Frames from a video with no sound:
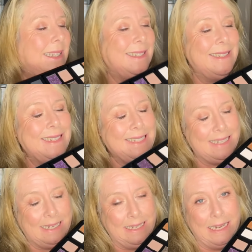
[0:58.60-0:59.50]
isn't
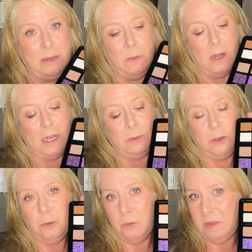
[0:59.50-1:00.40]
exactly what I would
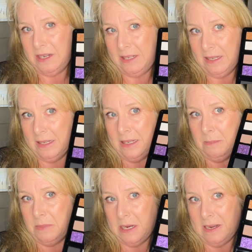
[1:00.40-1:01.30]
normally
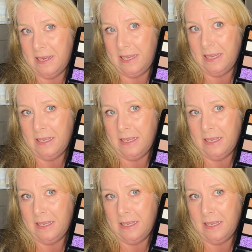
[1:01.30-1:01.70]
buy